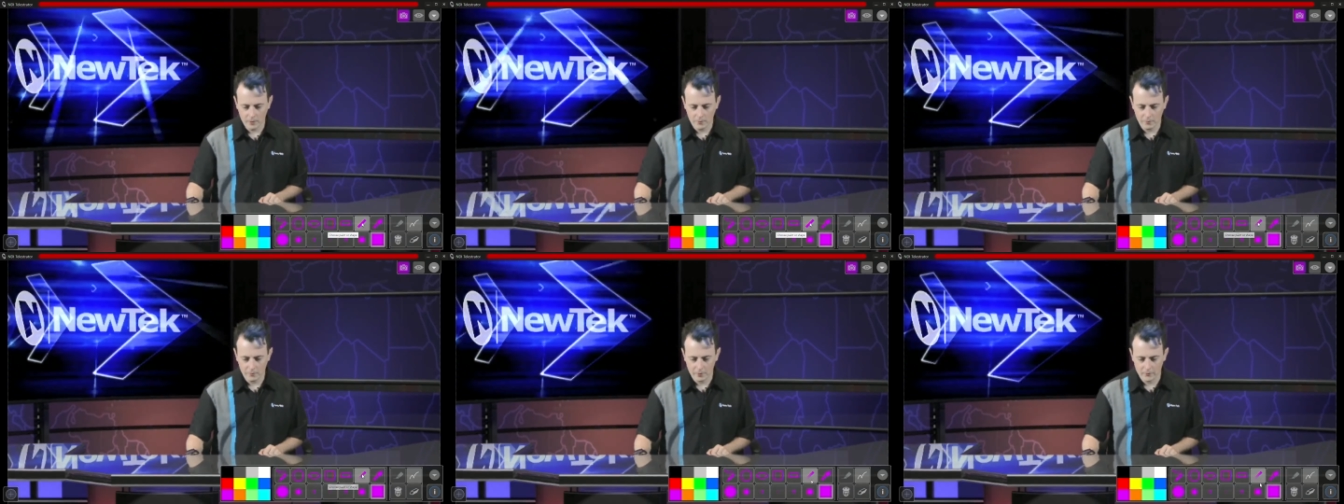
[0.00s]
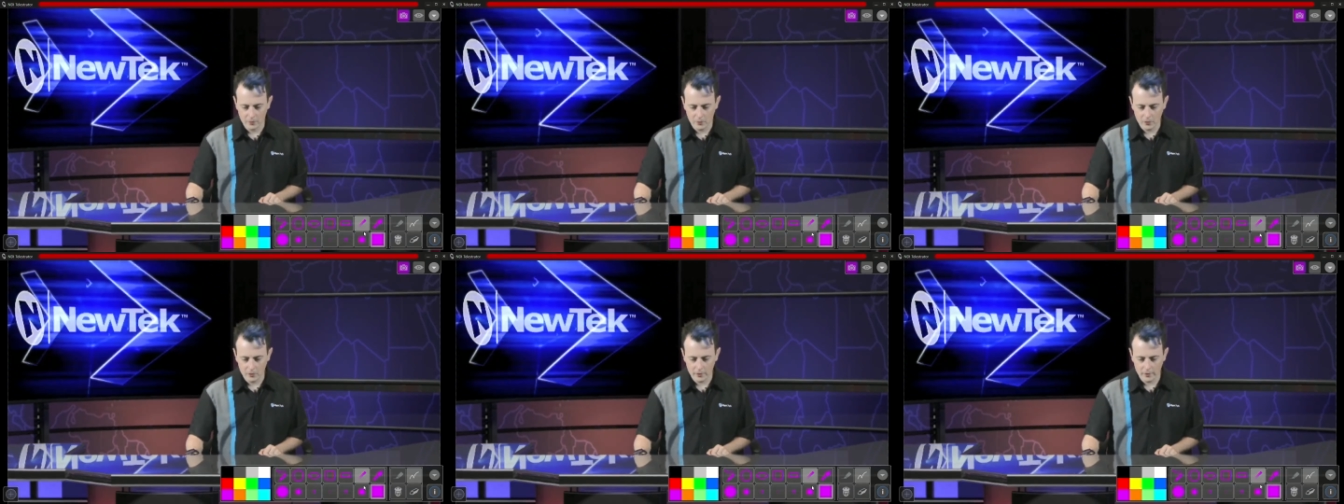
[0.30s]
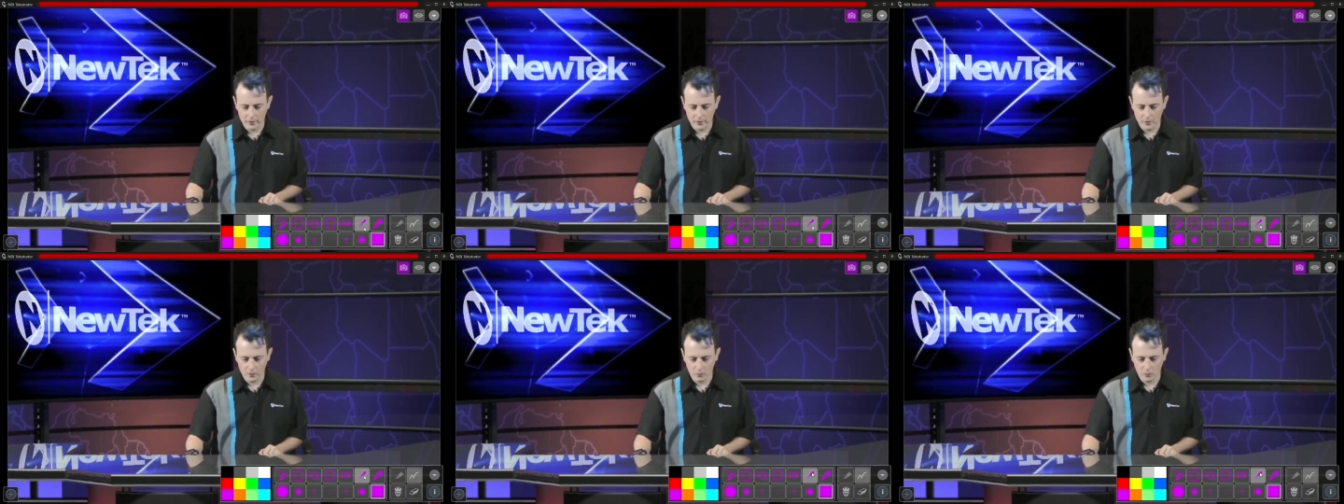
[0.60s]
but if you click
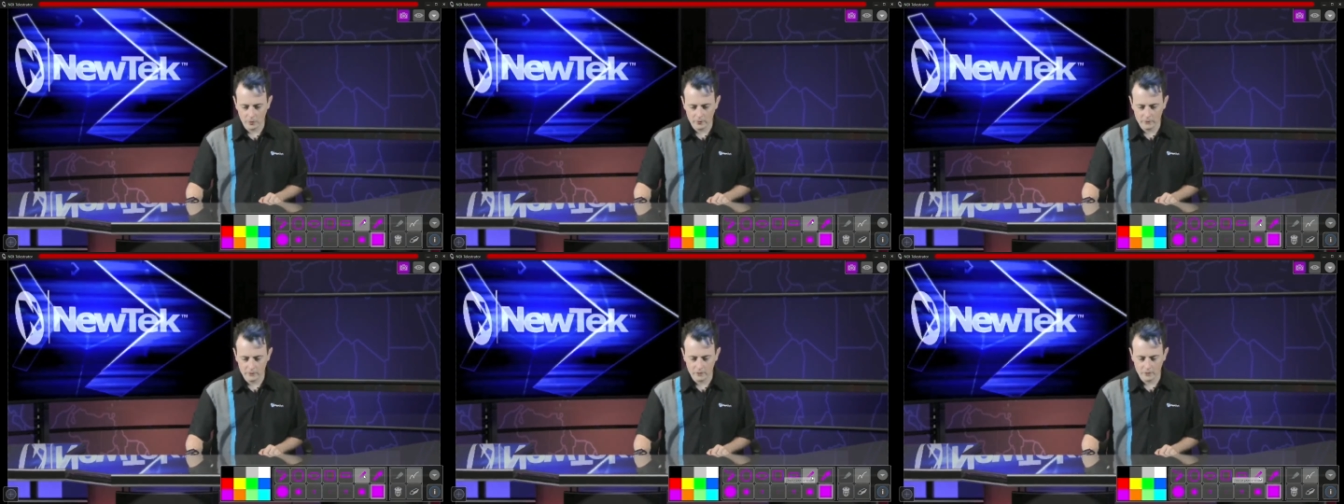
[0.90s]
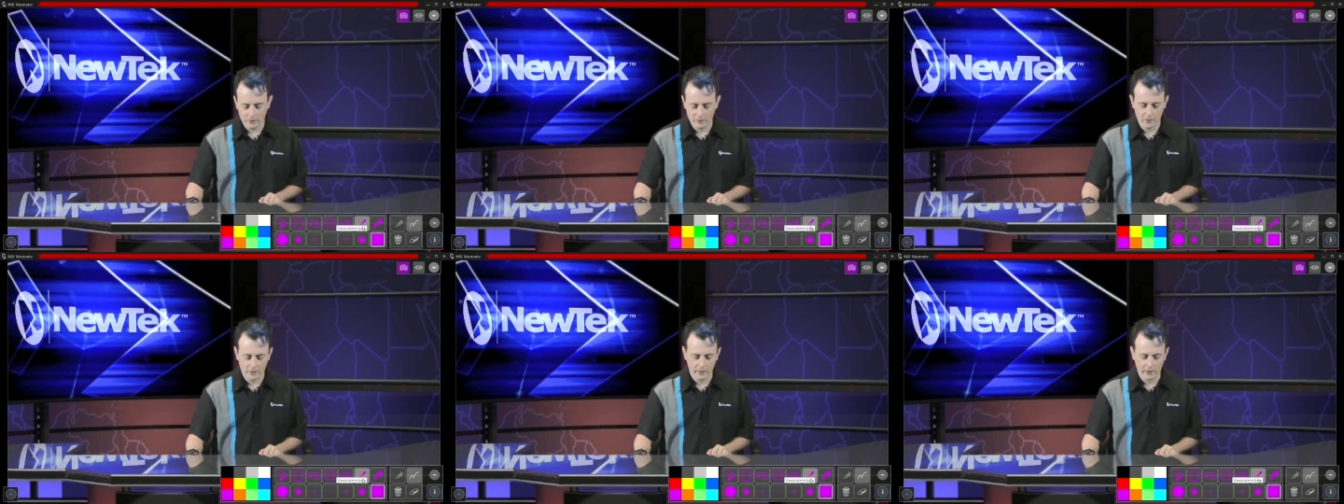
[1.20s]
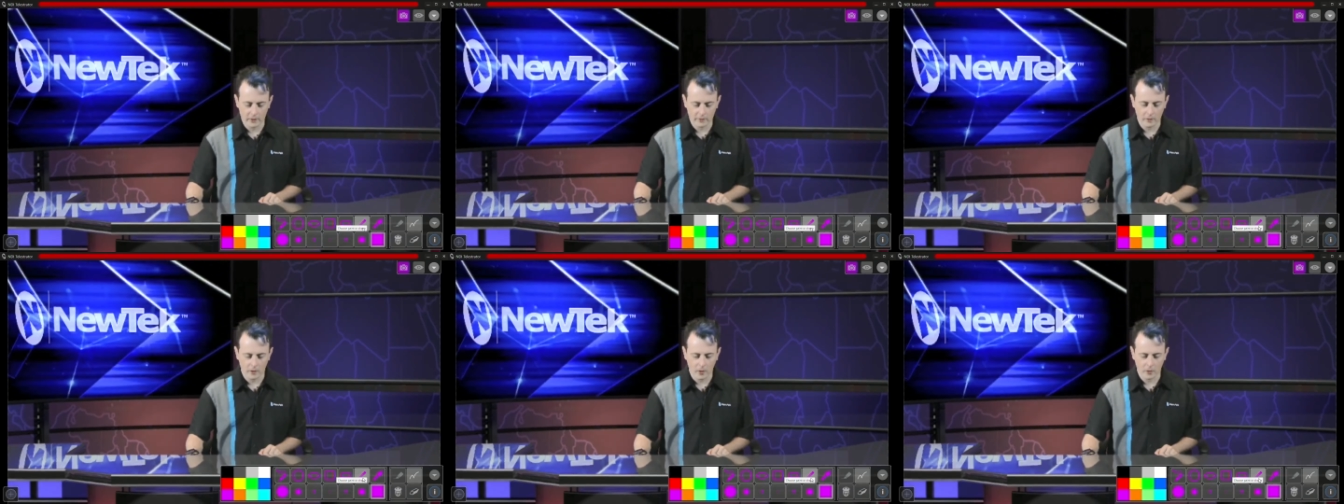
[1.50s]
on it once, you'll see that
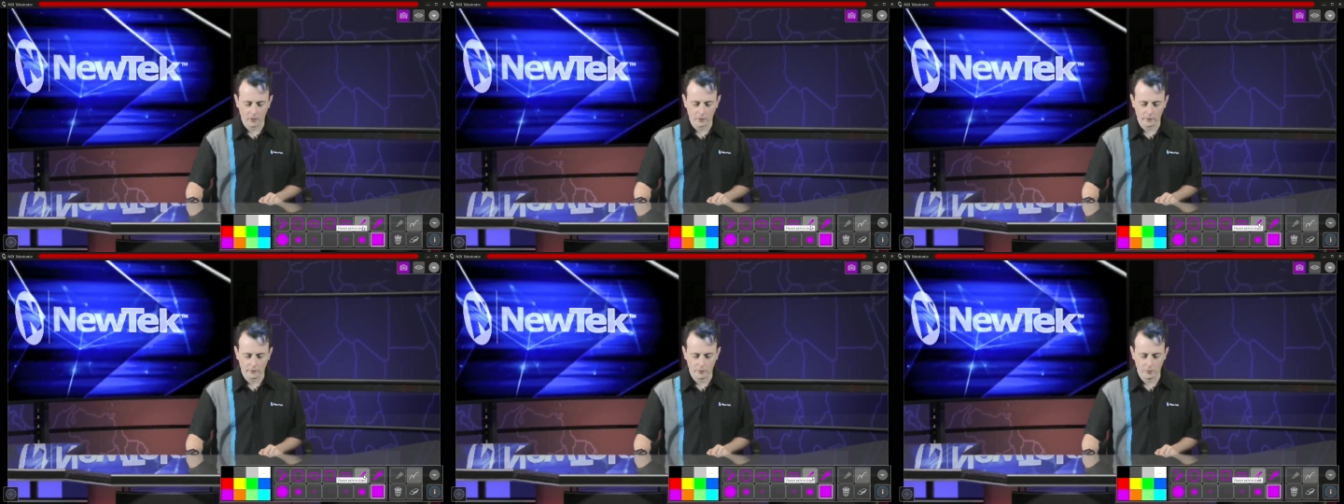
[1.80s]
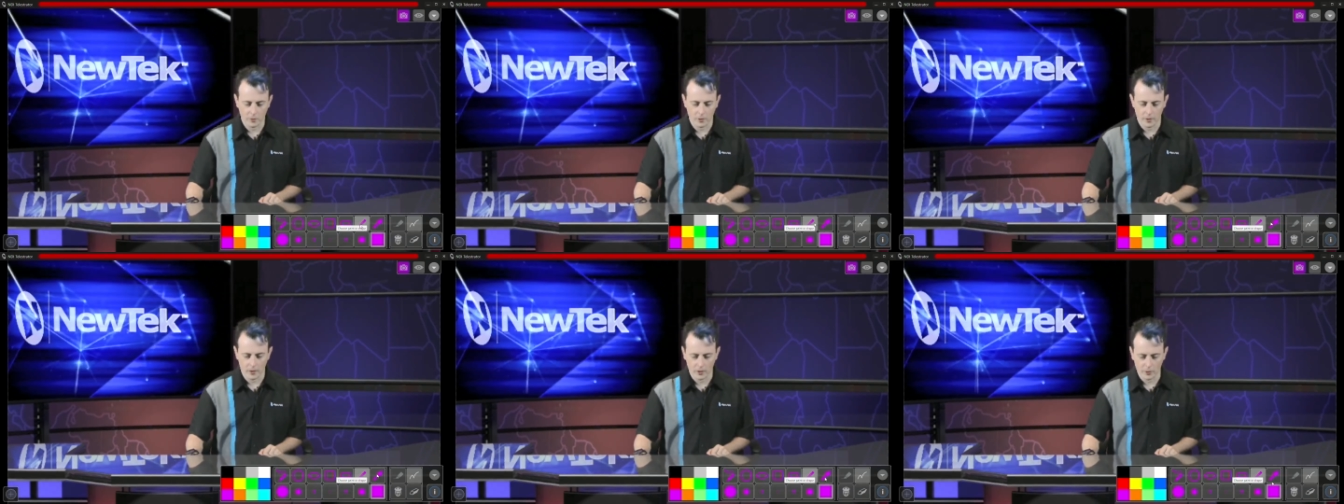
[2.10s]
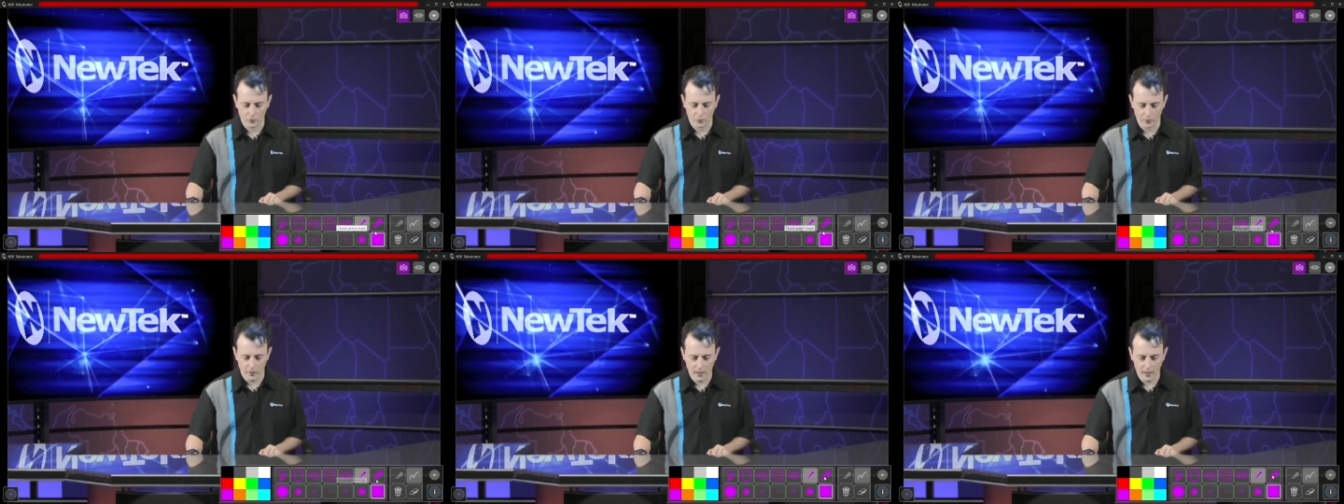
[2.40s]
it toggles to a
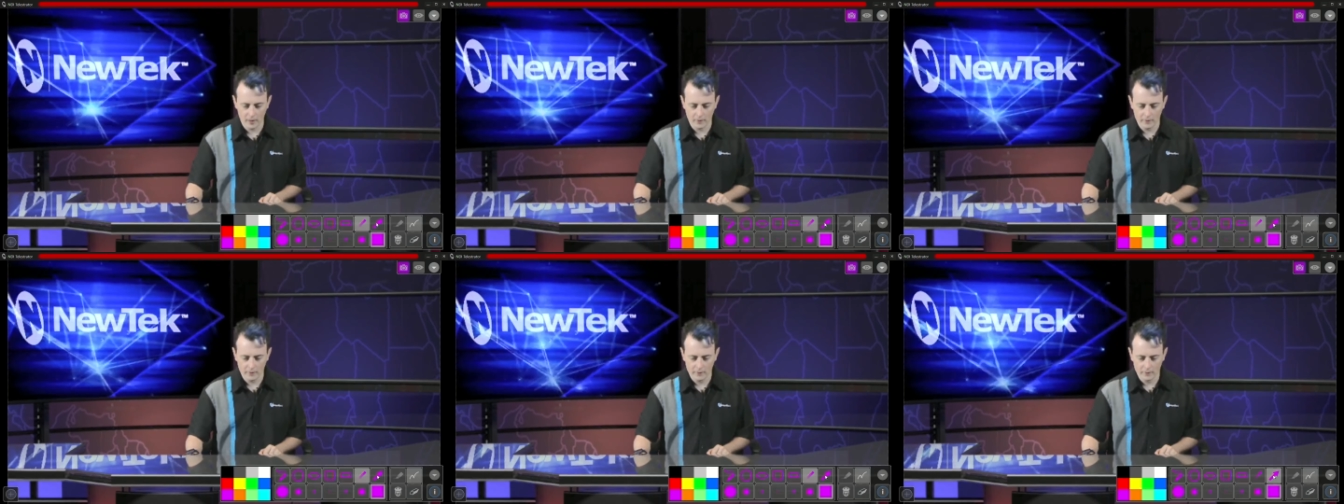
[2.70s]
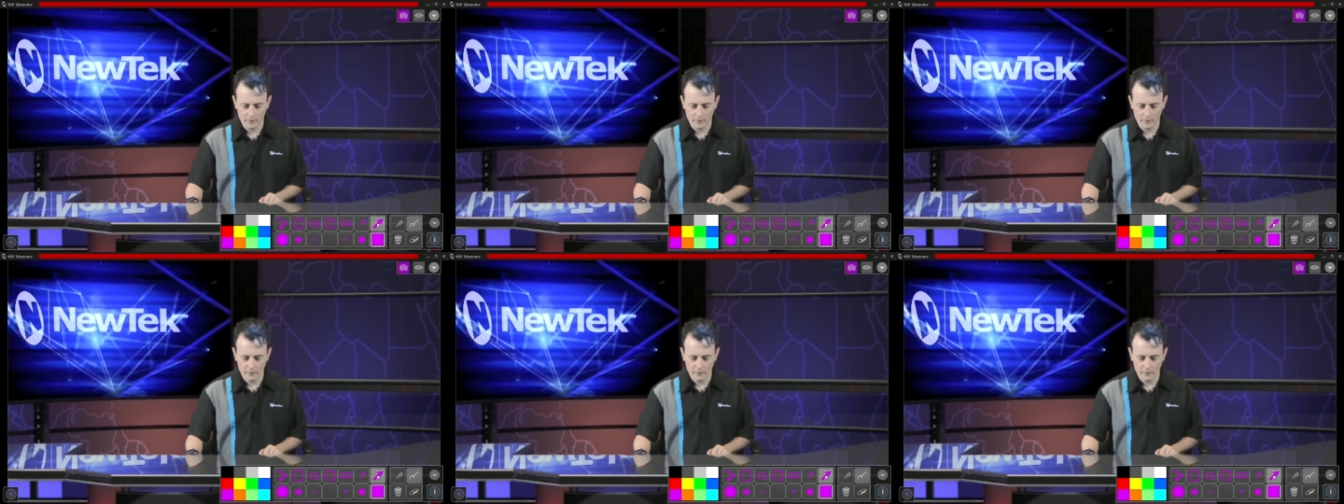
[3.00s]
gradient